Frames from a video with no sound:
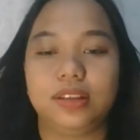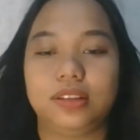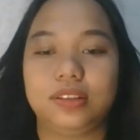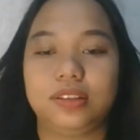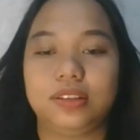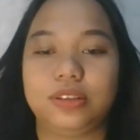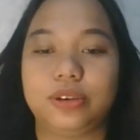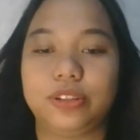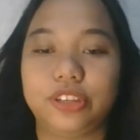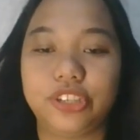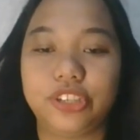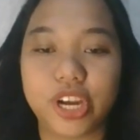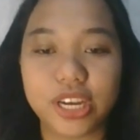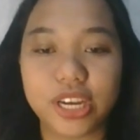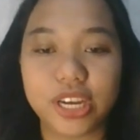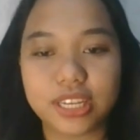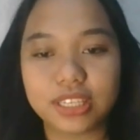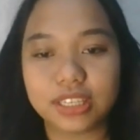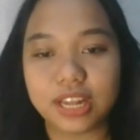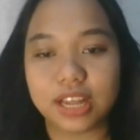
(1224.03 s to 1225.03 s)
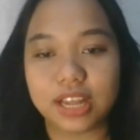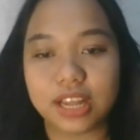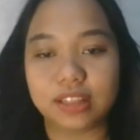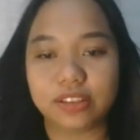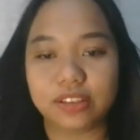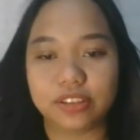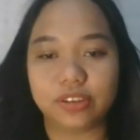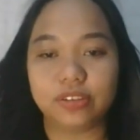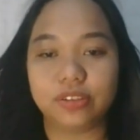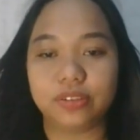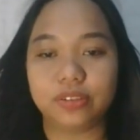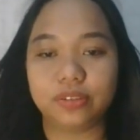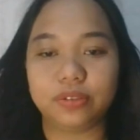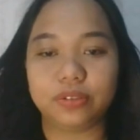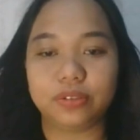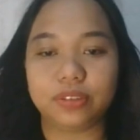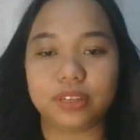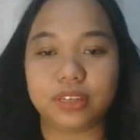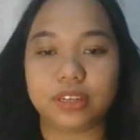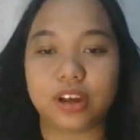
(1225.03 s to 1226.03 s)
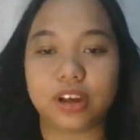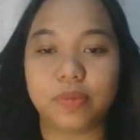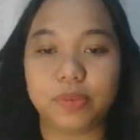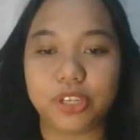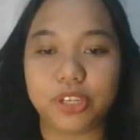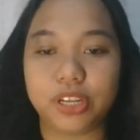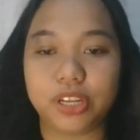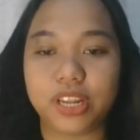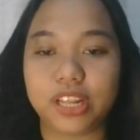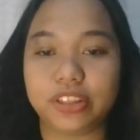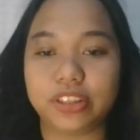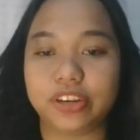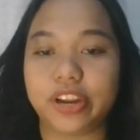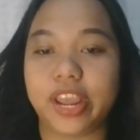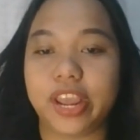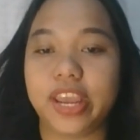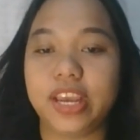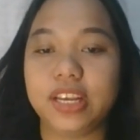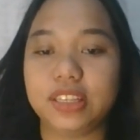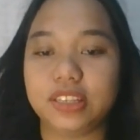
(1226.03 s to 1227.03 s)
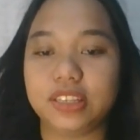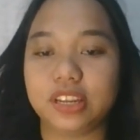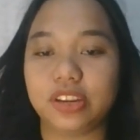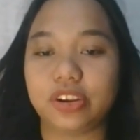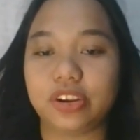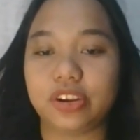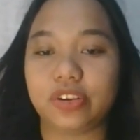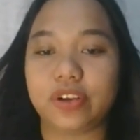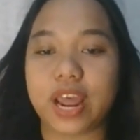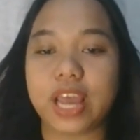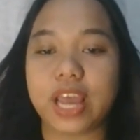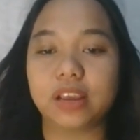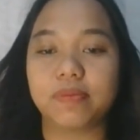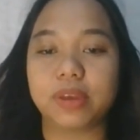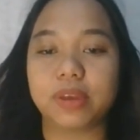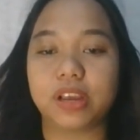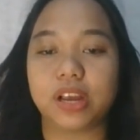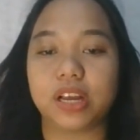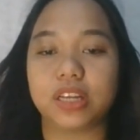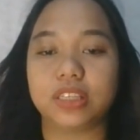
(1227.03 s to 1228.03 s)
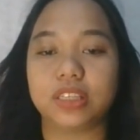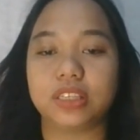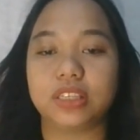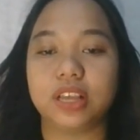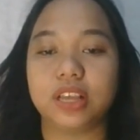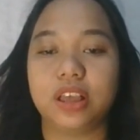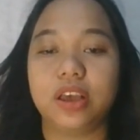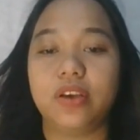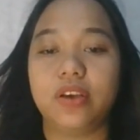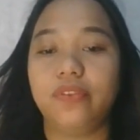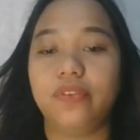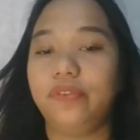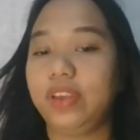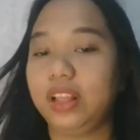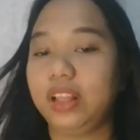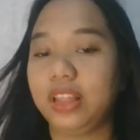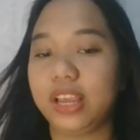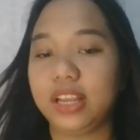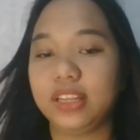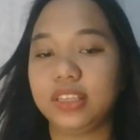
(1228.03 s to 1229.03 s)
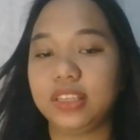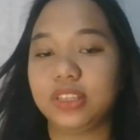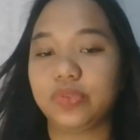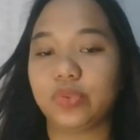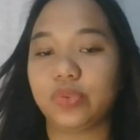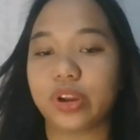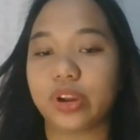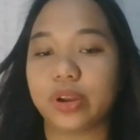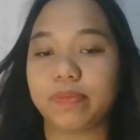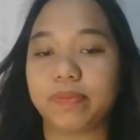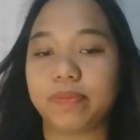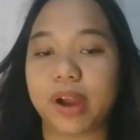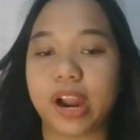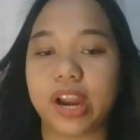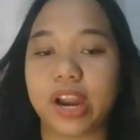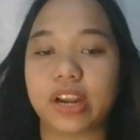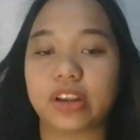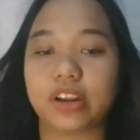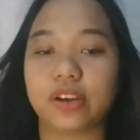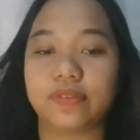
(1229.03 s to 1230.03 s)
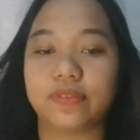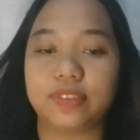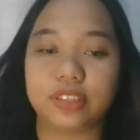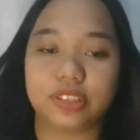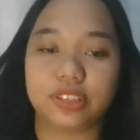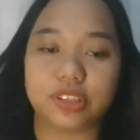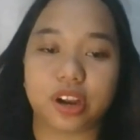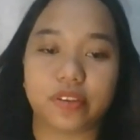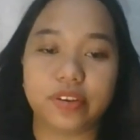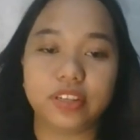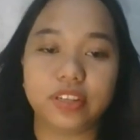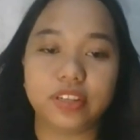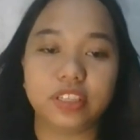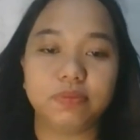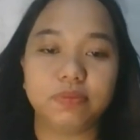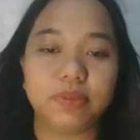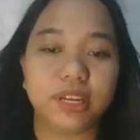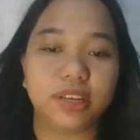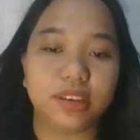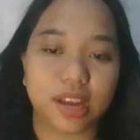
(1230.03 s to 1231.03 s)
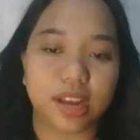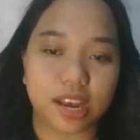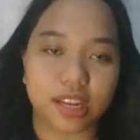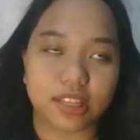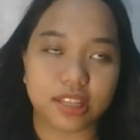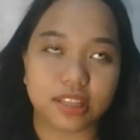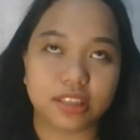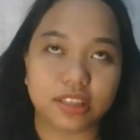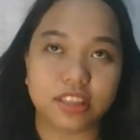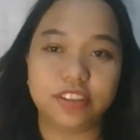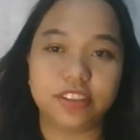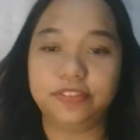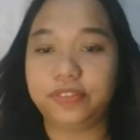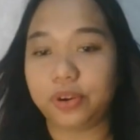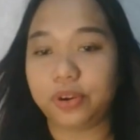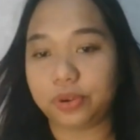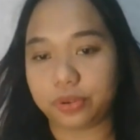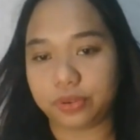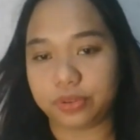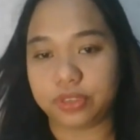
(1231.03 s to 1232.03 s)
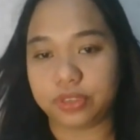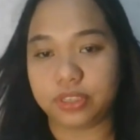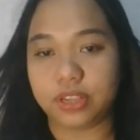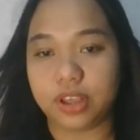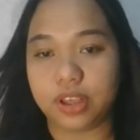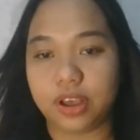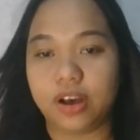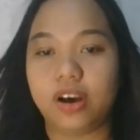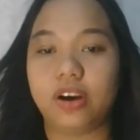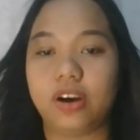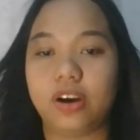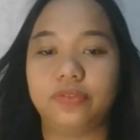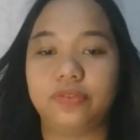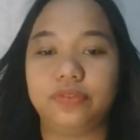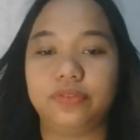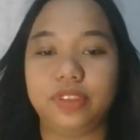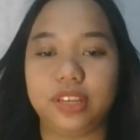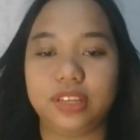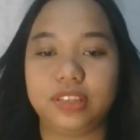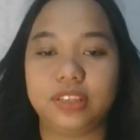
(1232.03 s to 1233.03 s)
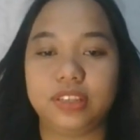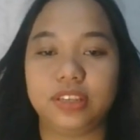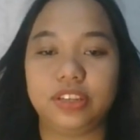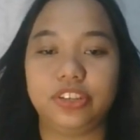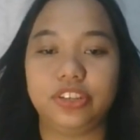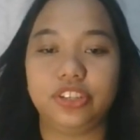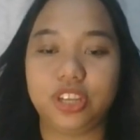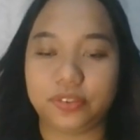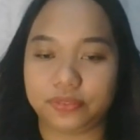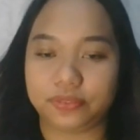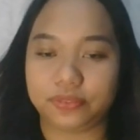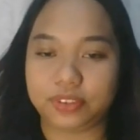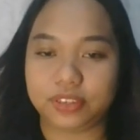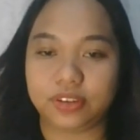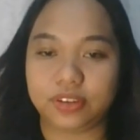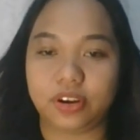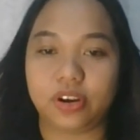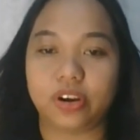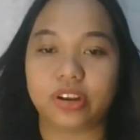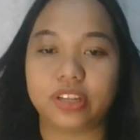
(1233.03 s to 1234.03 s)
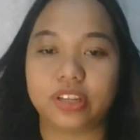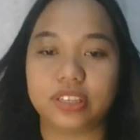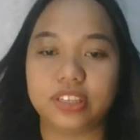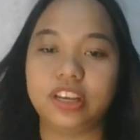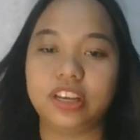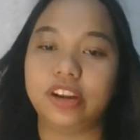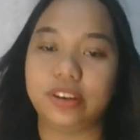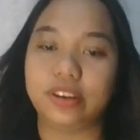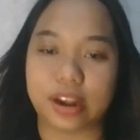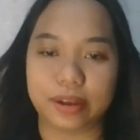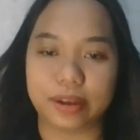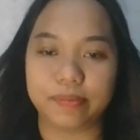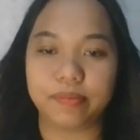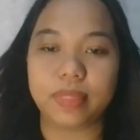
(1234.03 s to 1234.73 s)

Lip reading: So the option letter A is incorrect because villains were part of the stories but not the focus of this shift or this era.